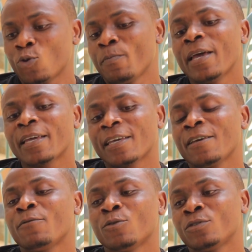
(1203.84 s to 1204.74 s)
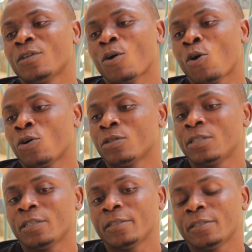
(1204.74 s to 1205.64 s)
it will make even all
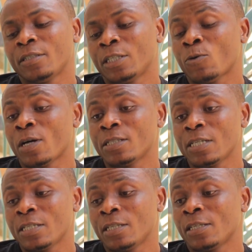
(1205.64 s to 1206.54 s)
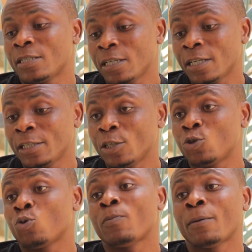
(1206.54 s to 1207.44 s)
the, the Rwandese, they see the
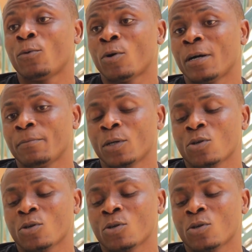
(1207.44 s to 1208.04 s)
true Babuwa.